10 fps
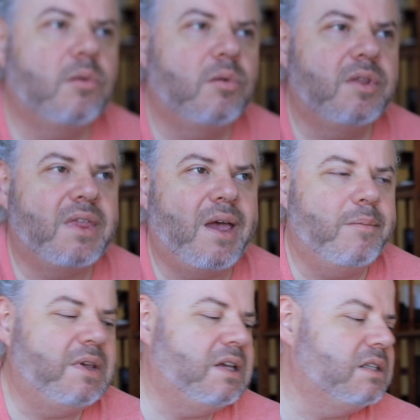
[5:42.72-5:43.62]
What that
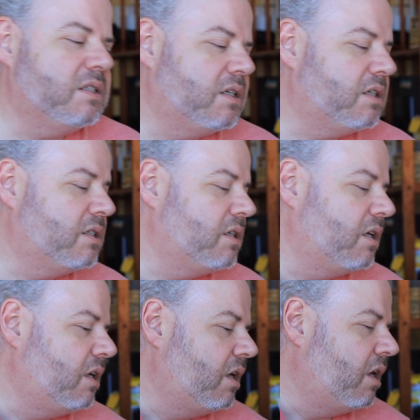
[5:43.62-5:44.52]
means is
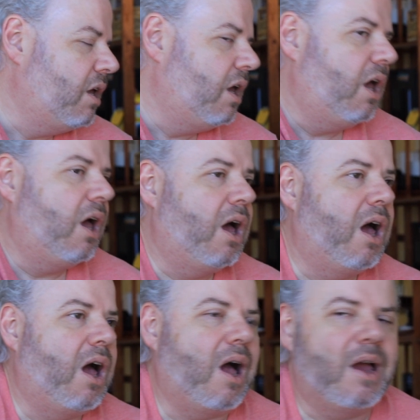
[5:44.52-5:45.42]

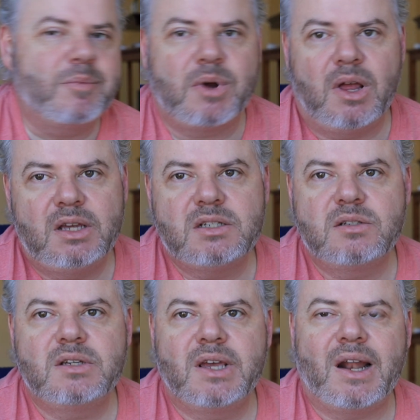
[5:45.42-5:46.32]
I probably
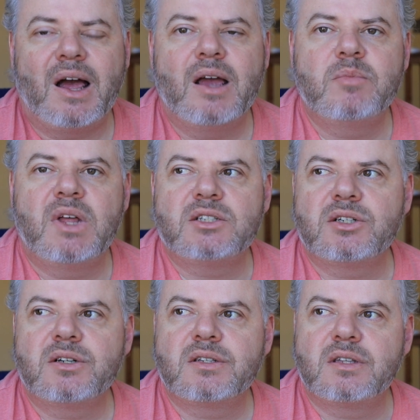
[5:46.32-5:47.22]
do get high blood
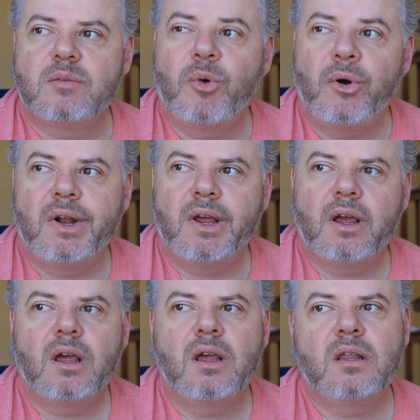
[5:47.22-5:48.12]
sugars in the
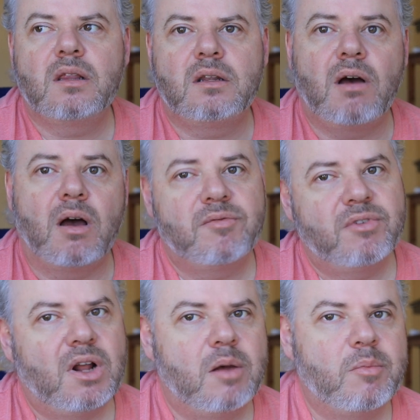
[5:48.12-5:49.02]
morning, the dawn
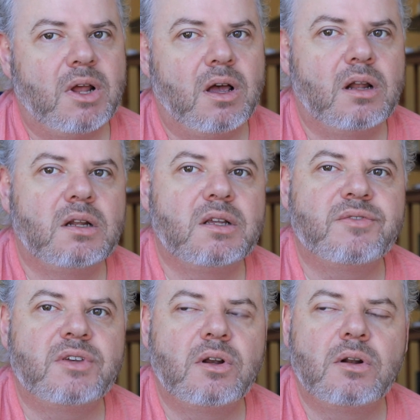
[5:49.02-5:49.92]
phenomenon.
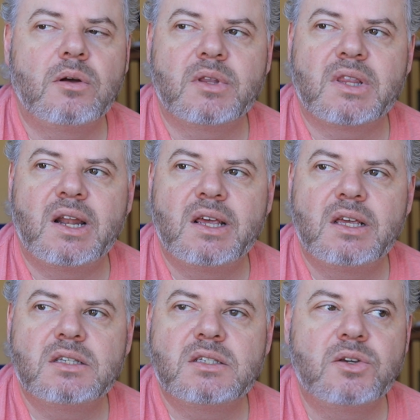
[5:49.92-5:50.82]
If you don't know what that
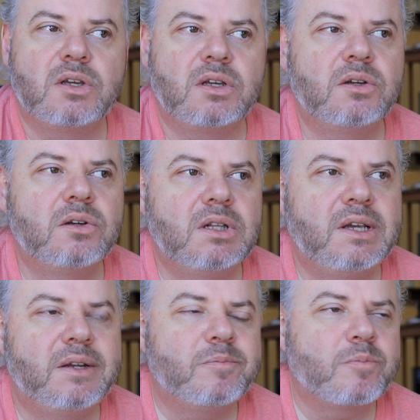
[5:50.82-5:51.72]
is, you can Google
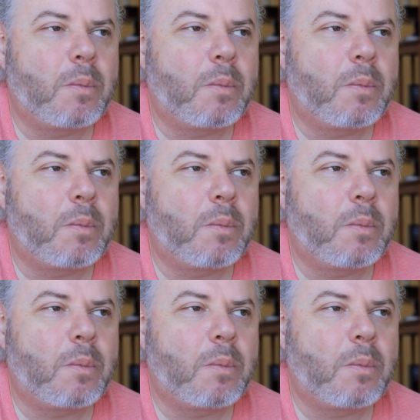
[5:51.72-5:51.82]
it.